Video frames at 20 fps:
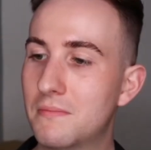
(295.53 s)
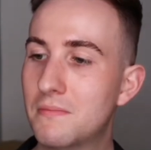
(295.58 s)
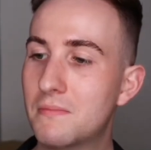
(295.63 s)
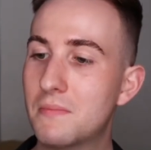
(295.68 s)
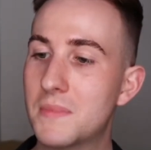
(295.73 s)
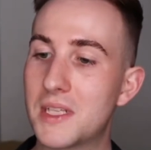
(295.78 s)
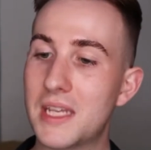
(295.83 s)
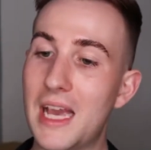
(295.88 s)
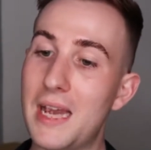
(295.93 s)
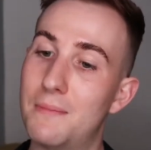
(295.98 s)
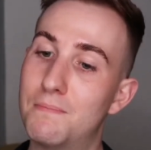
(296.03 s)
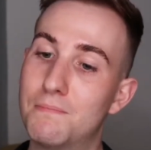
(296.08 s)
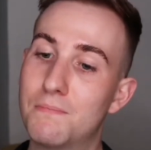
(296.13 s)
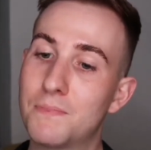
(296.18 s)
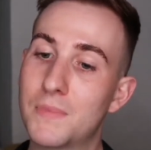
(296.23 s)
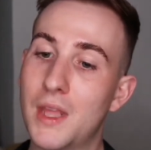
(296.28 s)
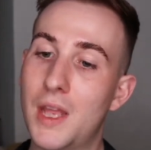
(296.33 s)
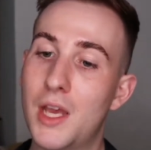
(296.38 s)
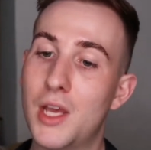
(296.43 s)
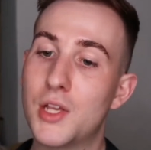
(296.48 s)
So yeah,
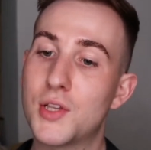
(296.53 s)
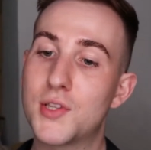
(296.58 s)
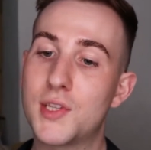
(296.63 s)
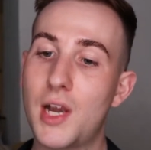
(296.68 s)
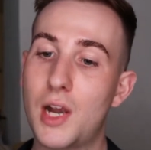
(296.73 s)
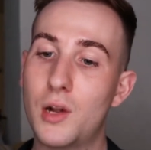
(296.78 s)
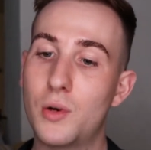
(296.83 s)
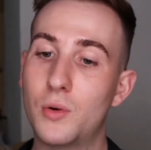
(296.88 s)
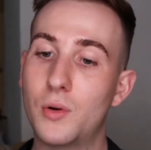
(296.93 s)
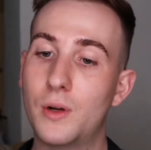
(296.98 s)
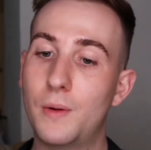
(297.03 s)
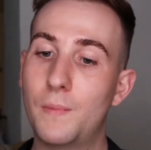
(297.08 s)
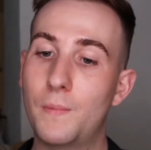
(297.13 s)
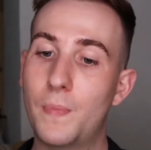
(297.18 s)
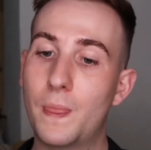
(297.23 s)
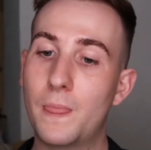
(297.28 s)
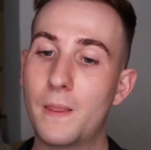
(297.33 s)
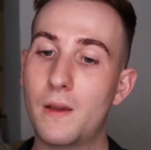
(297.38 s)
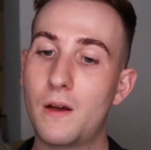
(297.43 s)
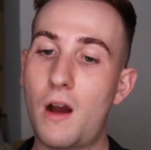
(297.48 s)
so
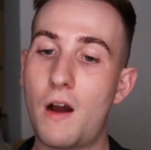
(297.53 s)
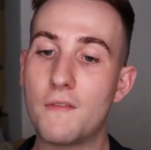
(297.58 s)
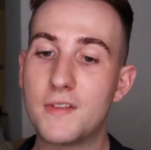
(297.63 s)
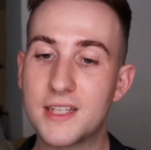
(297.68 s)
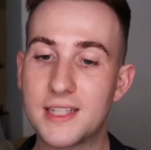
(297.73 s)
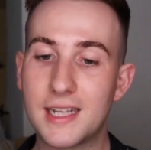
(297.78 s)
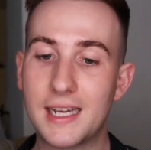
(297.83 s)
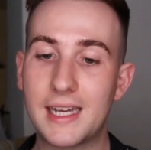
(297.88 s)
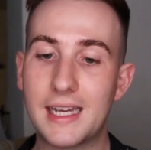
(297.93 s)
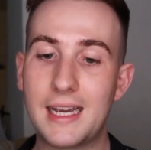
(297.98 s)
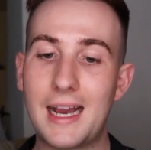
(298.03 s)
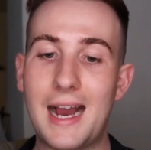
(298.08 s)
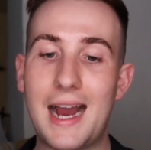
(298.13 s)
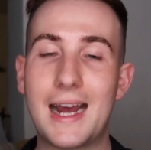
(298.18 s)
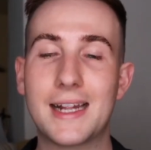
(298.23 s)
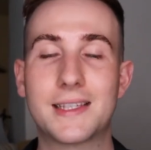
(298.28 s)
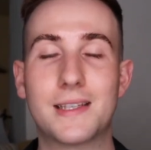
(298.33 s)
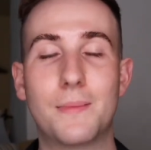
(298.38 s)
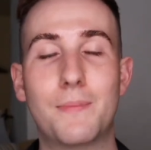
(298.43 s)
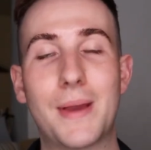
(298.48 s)
obviously I
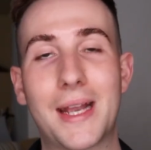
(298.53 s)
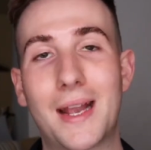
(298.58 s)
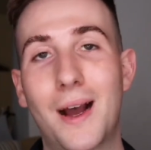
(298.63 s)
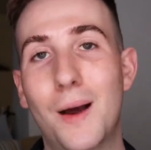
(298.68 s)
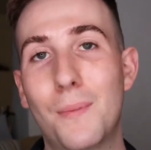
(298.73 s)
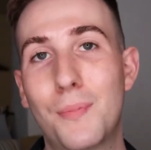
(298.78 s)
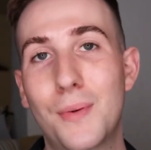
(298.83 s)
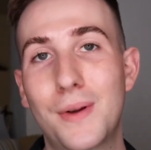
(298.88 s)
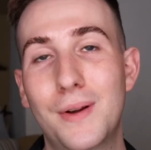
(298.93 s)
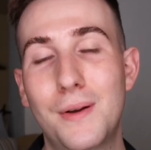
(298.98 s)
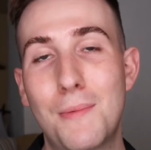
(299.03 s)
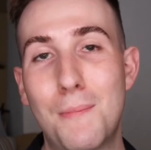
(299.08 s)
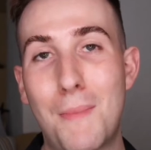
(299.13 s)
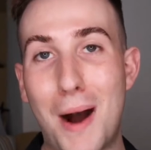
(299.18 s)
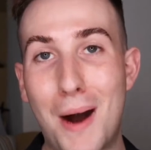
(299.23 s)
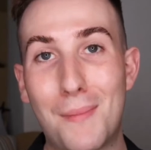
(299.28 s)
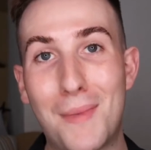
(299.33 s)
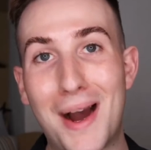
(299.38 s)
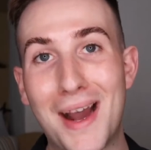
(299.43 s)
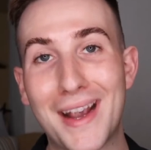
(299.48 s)
had to big up
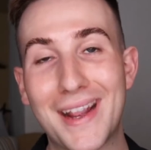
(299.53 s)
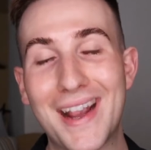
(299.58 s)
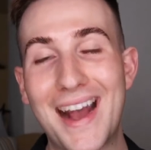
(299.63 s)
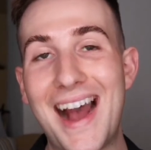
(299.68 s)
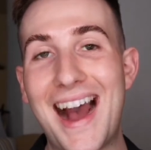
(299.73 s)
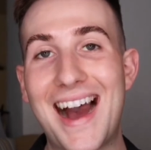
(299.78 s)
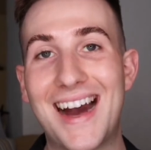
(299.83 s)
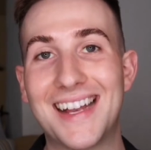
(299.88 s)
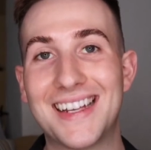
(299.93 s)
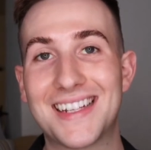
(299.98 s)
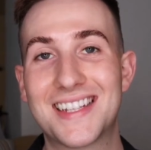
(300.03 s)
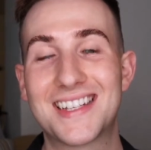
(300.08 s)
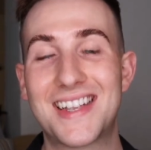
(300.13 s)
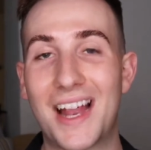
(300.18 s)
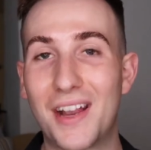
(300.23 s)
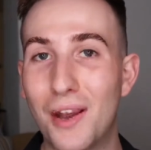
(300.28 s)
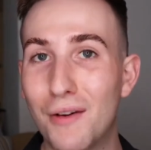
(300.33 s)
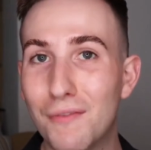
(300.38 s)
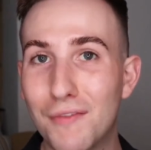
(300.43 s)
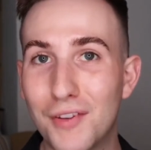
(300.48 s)
Marmite and
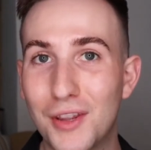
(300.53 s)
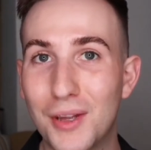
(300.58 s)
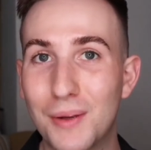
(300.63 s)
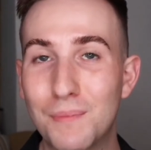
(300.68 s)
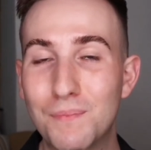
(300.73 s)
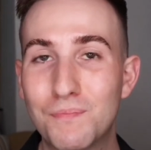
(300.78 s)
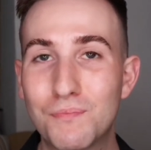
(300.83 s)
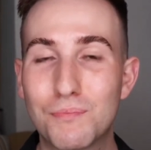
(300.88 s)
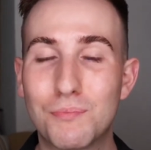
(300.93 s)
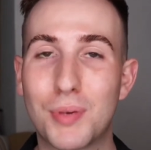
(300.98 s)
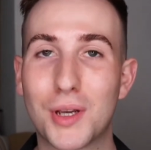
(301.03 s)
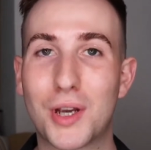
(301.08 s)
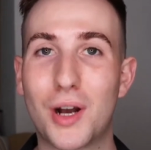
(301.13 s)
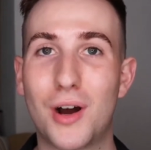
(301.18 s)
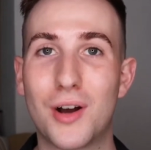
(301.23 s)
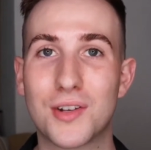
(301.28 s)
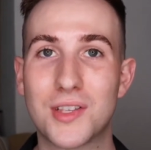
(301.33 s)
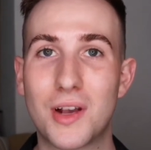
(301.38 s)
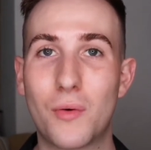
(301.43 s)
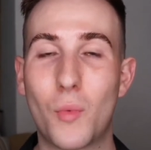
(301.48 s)
stand up for them,
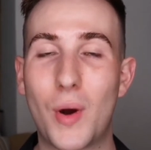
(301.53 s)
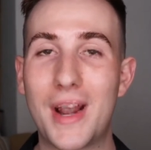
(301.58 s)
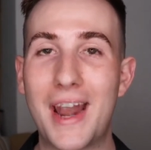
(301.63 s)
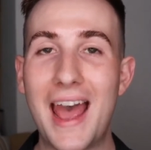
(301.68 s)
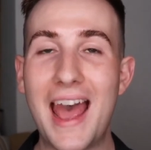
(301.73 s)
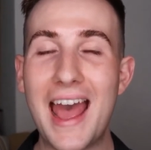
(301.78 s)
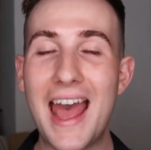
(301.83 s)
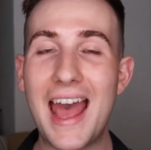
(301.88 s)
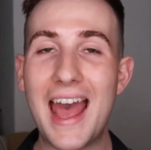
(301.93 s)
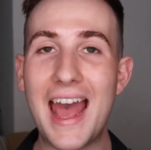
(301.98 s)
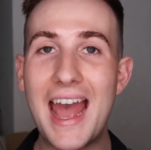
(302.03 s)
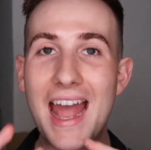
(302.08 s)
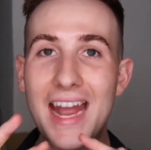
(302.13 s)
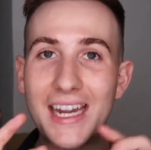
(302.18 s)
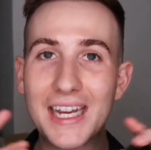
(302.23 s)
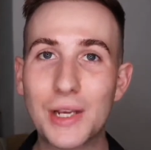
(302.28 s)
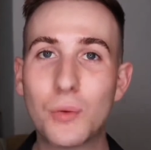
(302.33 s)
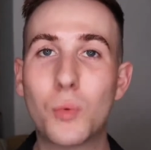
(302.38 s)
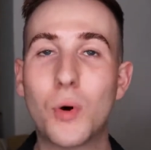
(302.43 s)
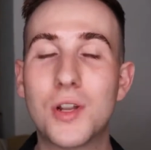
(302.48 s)
because when
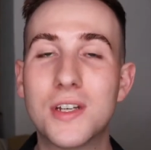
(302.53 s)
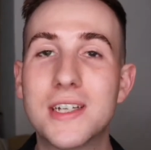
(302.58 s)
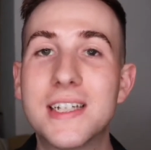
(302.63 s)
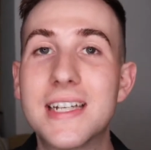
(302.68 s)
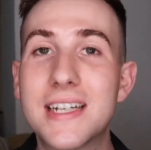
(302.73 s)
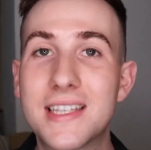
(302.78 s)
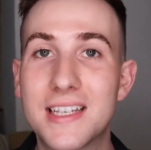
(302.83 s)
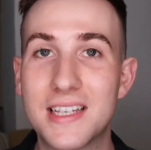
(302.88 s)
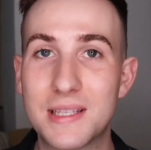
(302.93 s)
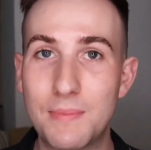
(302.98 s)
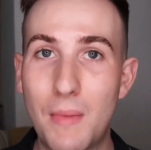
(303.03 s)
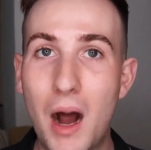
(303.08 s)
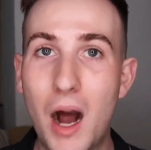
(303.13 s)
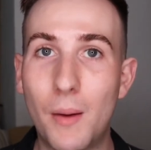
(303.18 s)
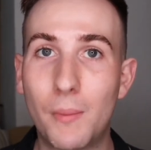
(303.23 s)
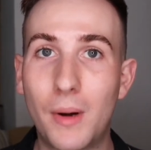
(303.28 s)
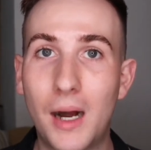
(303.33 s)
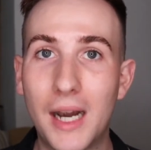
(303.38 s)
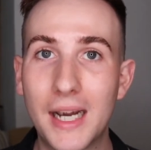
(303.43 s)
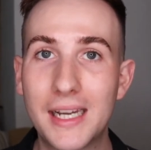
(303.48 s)
anyone disses
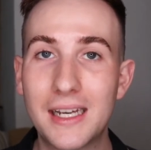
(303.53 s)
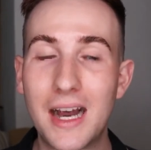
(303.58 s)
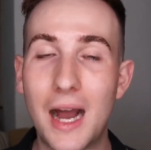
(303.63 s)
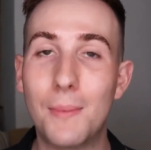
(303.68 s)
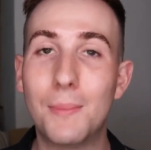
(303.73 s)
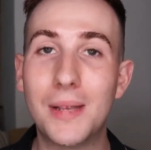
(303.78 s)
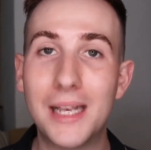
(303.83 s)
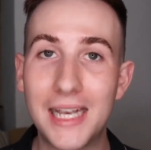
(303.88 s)
Marmite, I'm